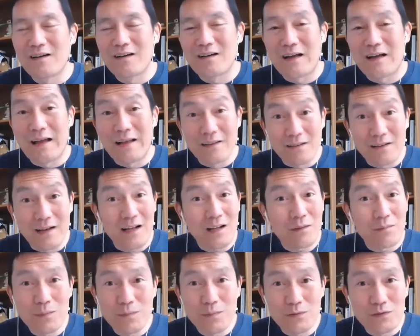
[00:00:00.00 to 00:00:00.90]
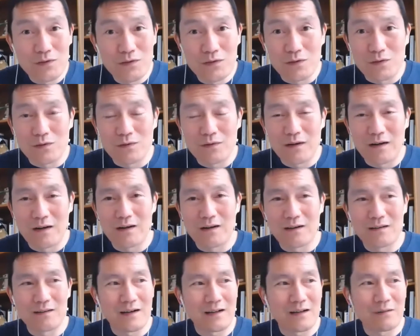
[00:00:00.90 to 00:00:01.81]
And a lot of people do.
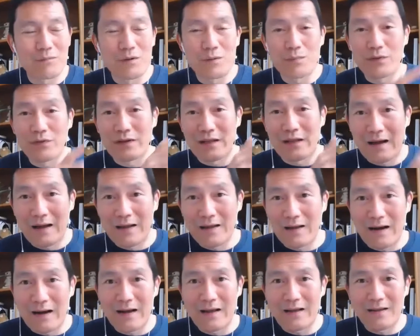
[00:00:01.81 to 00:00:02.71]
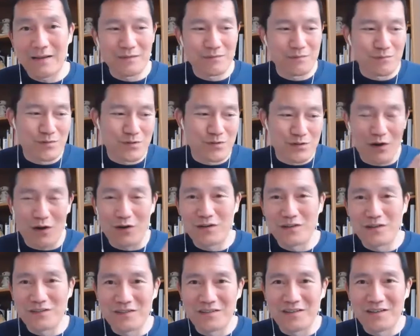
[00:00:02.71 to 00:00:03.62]
Uh, a lot of people that I, I
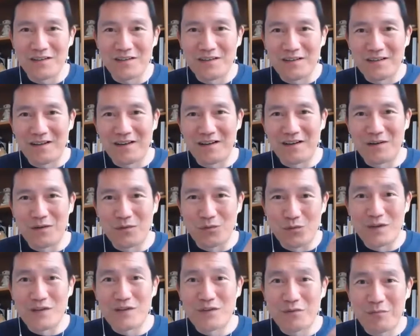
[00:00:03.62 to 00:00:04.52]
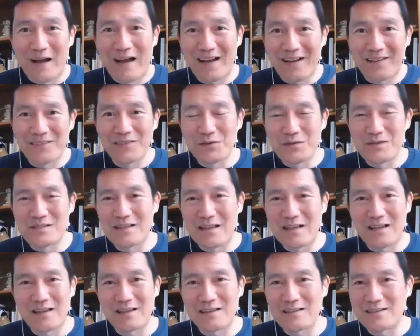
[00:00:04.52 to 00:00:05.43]
started uh, with back in those
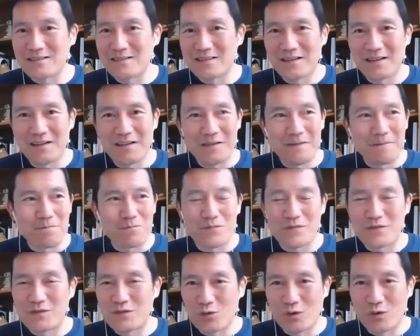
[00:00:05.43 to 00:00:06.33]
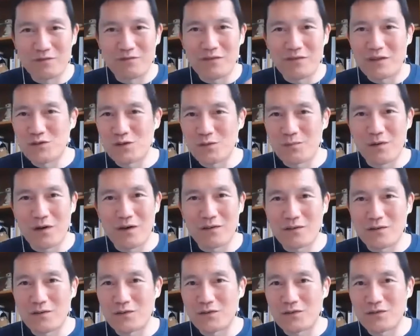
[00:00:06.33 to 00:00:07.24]
days, joint venture
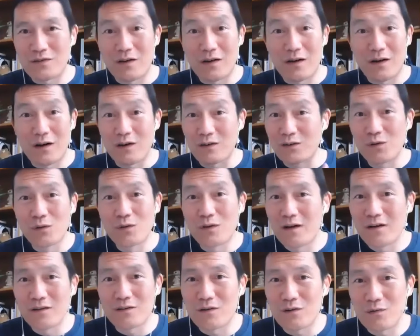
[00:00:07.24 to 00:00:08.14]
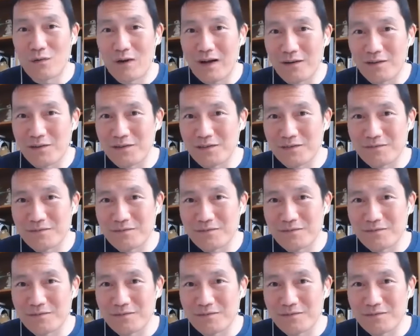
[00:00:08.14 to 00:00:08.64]
partners are no longer around.